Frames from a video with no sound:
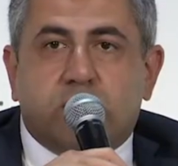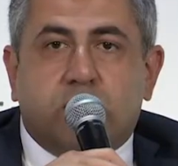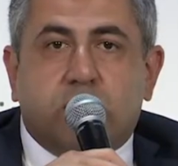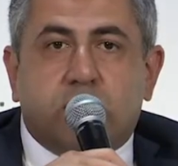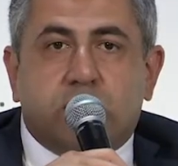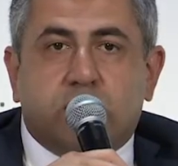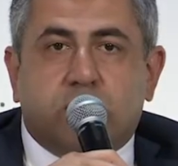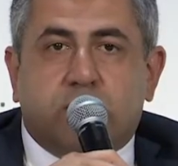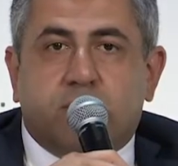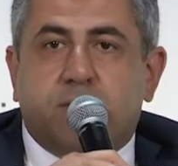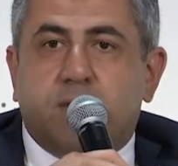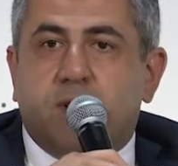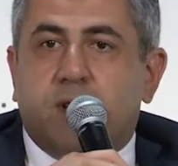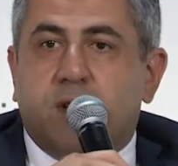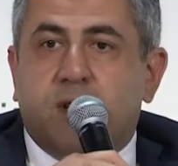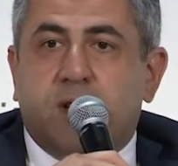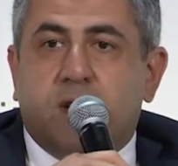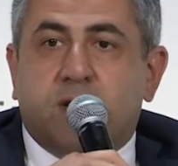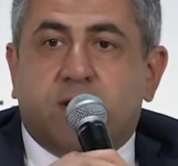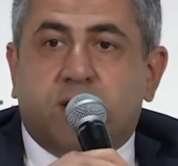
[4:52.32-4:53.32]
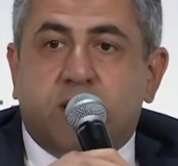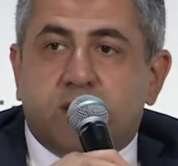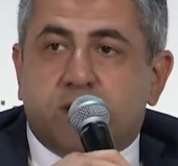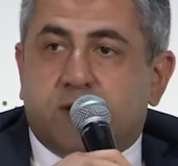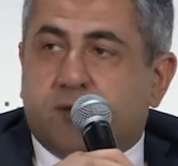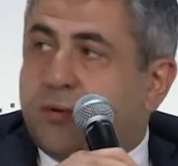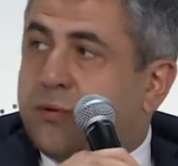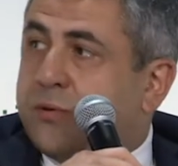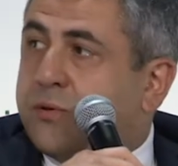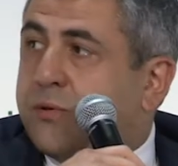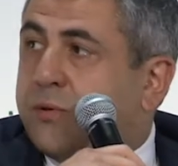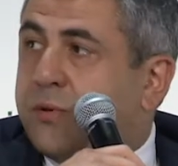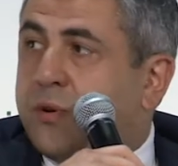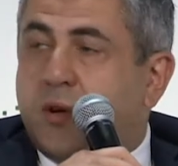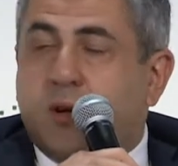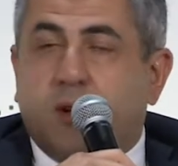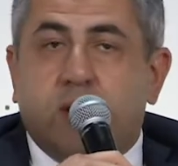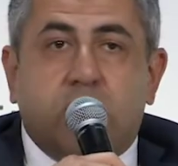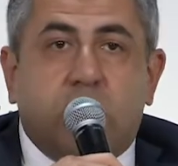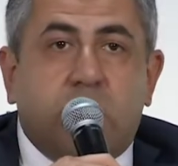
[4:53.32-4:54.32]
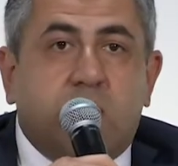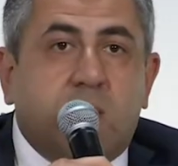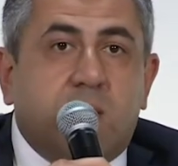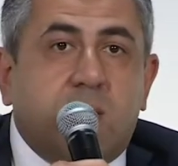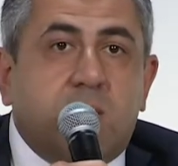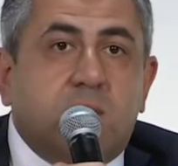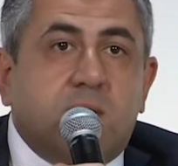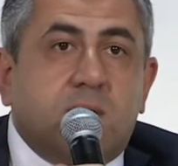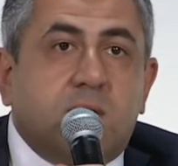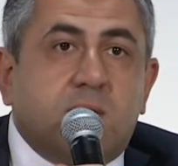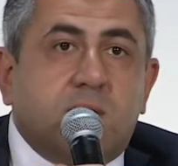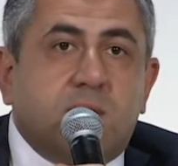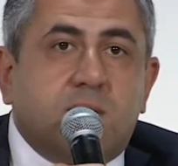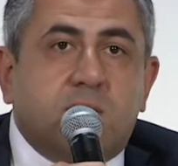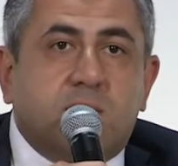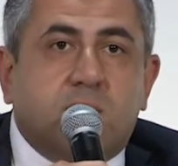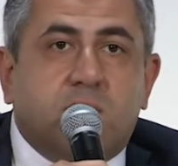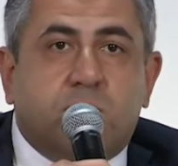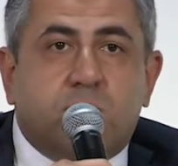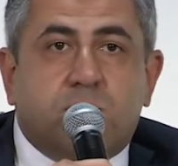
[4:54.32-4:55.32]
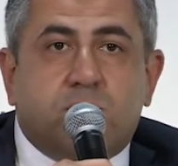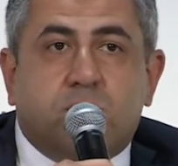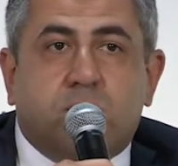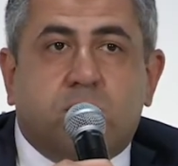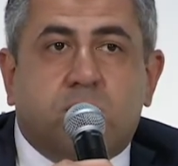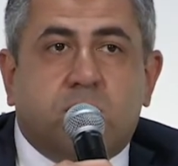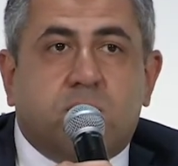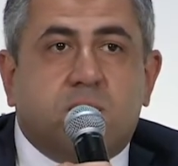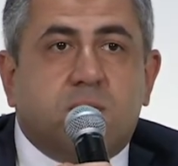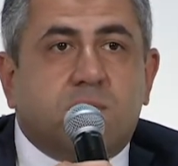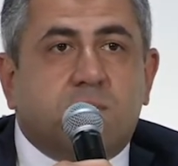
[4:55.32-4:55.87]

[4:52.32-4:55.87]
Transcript: lots of things to do, mm-hmm. and I'm sure that